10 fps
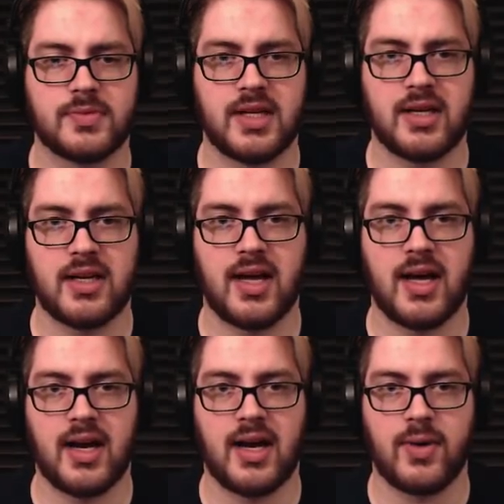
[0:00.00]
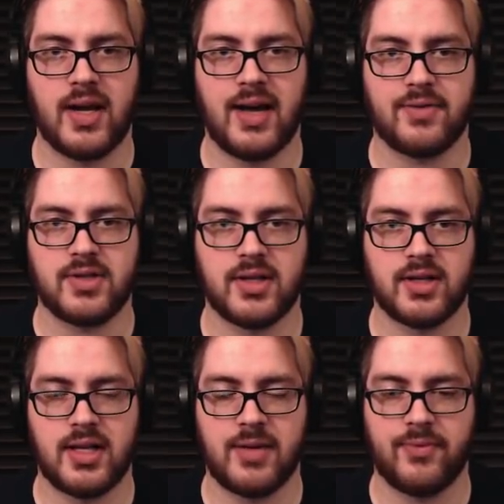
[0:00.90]
Thinking ahead. I don't want to have
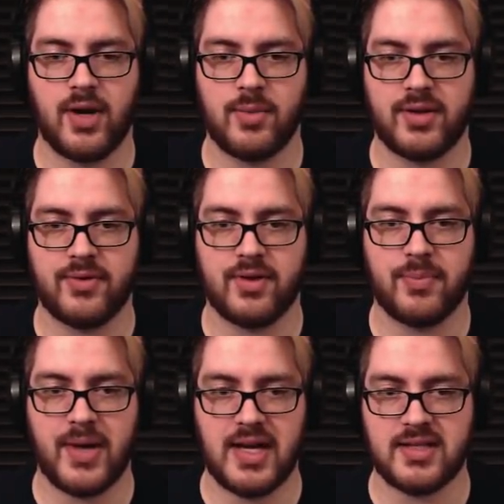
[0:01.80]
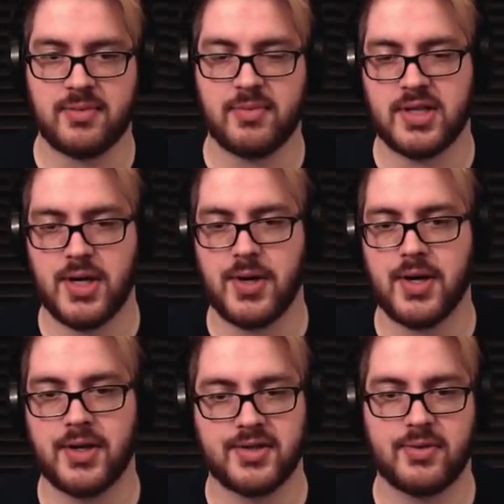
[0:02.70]
to keep farming for the basic
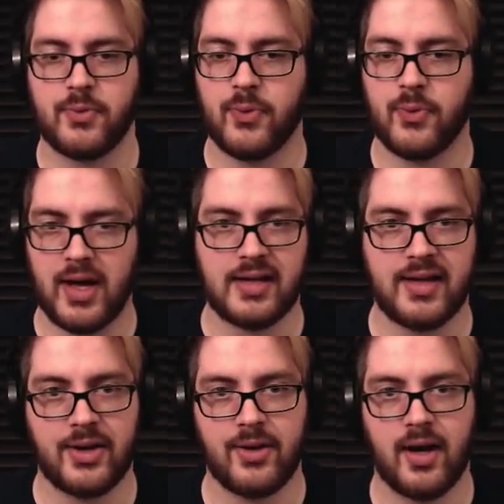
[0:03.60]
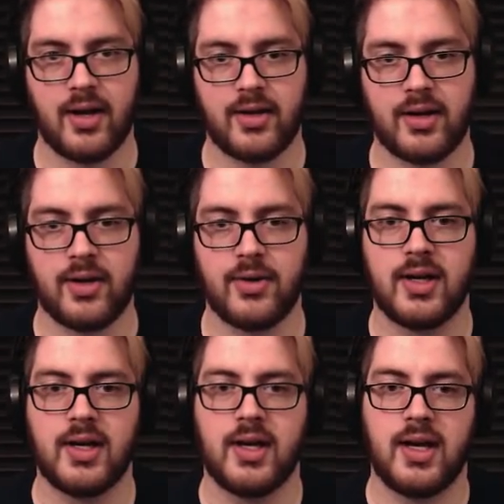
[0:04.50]
materials way later on, you know?
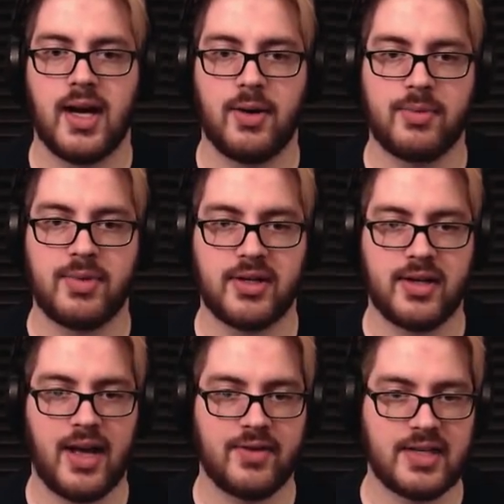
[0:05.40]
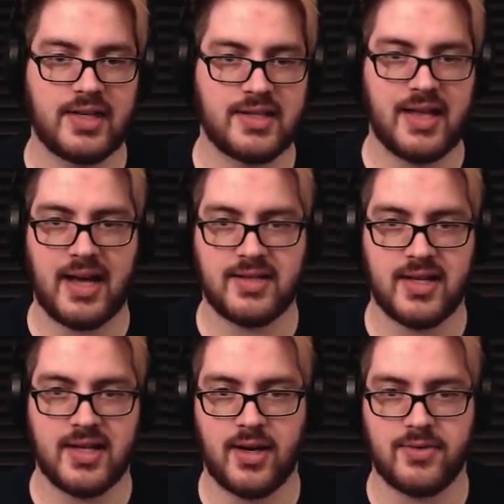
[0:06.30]
I want to be able to have at least that
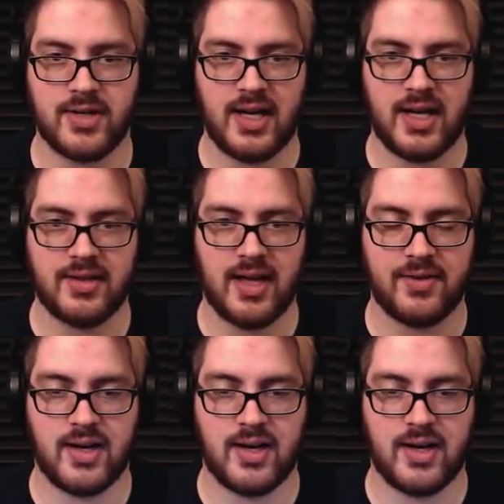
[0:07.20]
taken care of. So I got that.